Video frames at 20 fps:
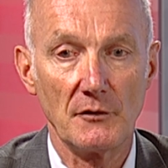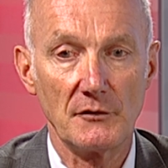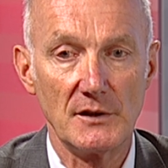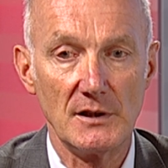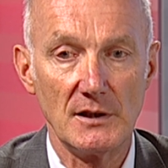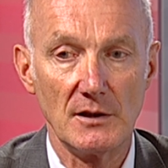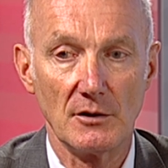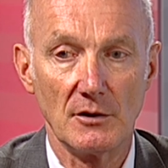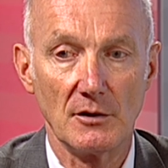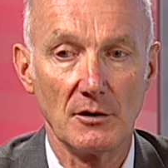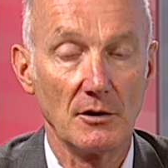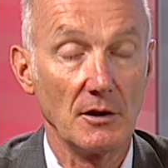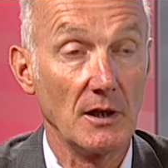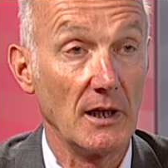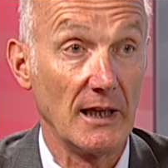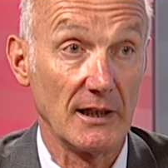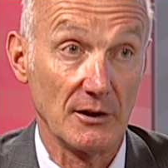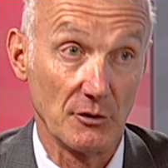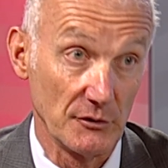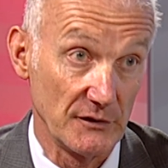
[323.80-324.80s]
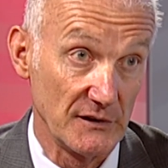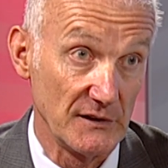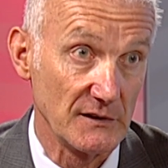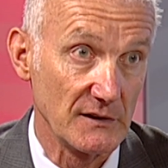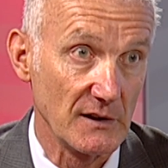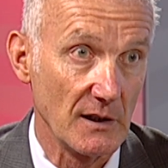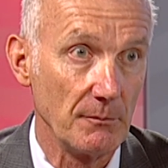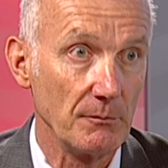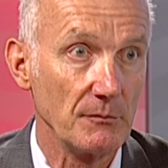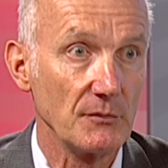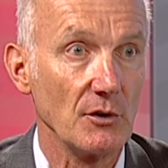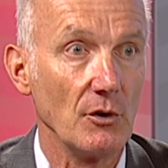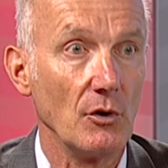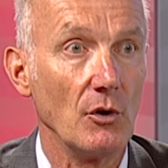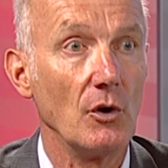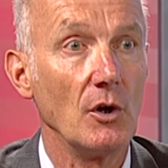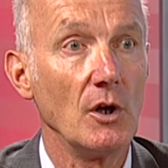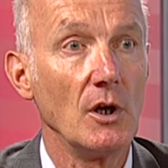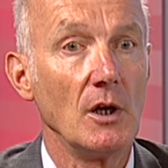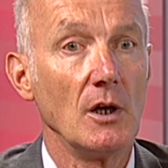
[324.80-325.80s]
of the ecosystem.
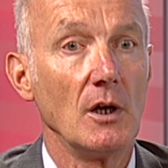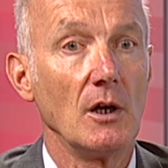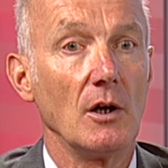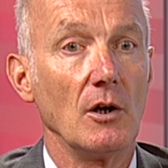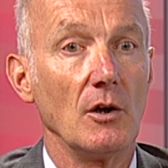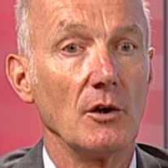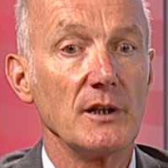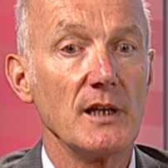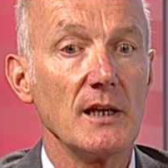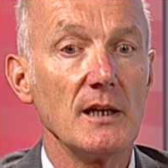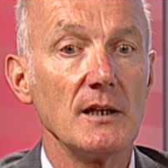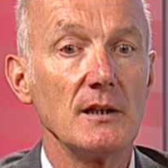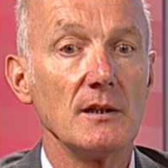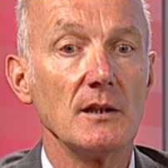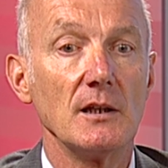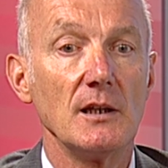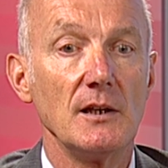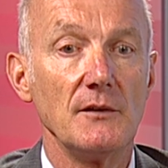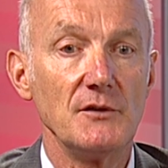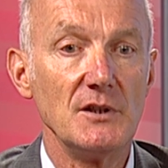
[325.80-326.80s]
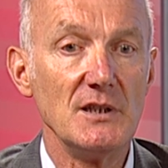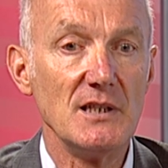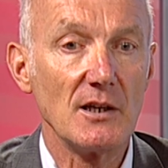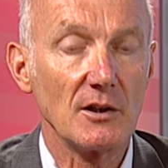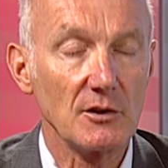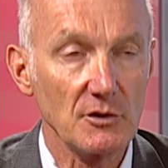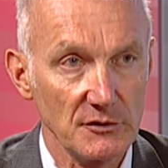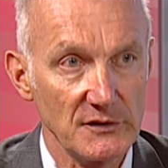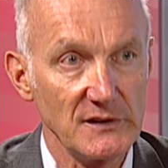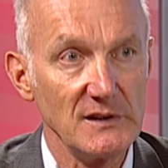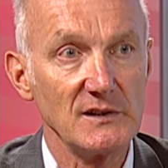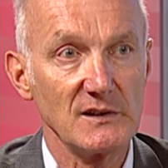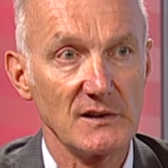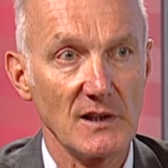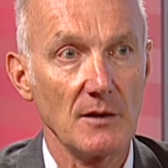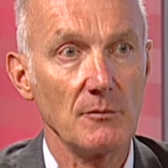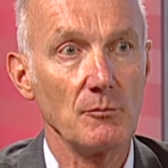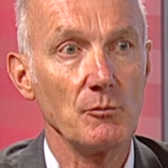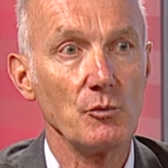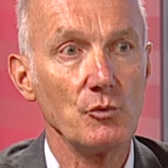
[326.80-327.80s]
So Again, if the
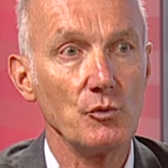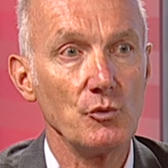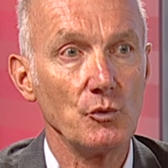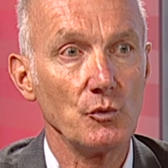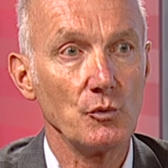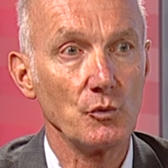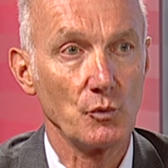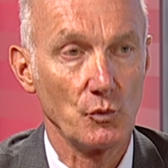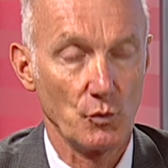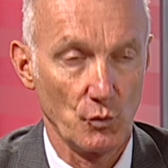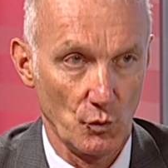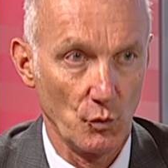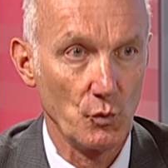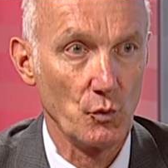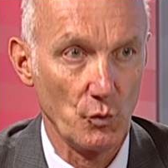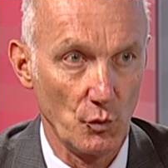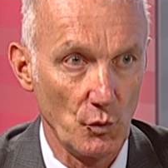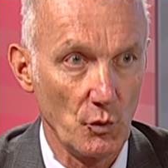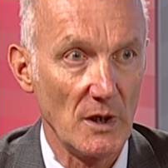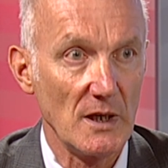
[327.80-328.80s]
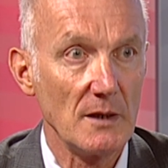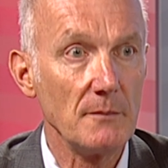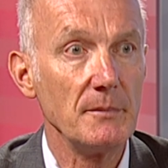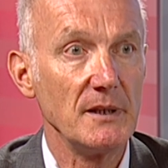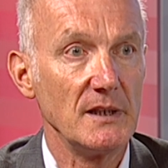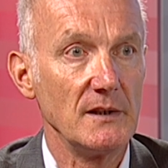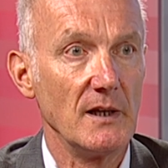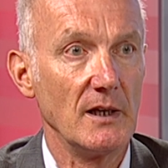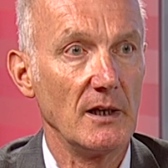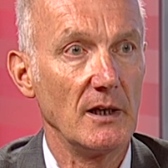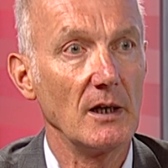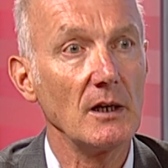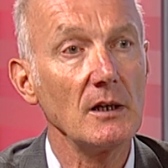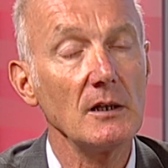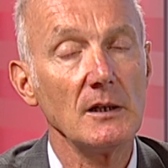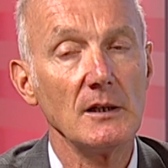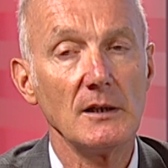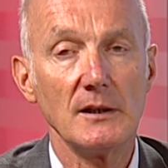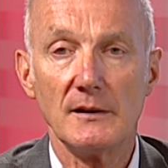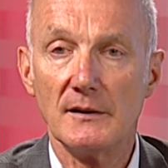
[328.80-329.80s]
ecosystem will be there,
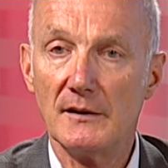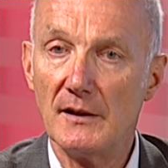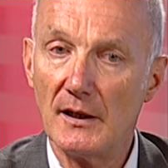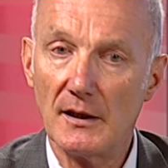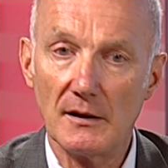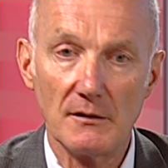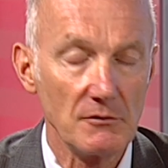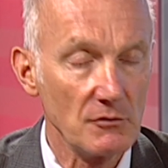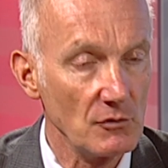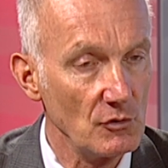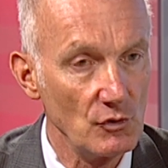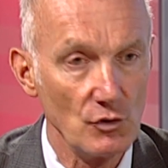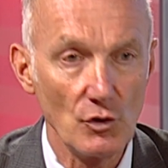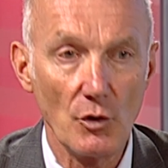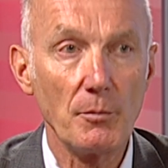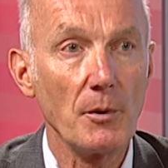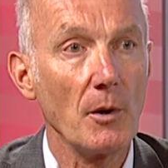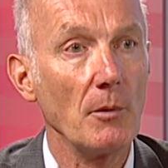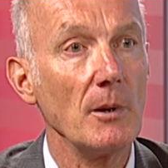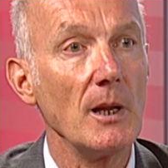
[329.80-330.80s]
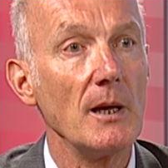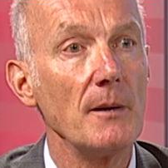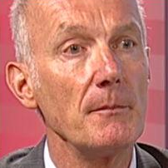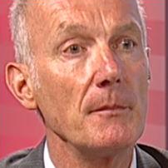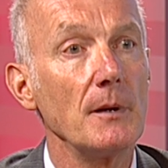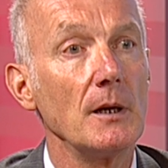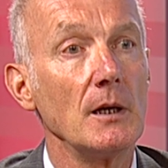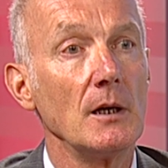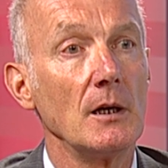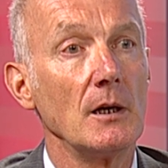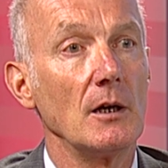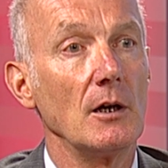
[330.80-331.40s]
then no problem.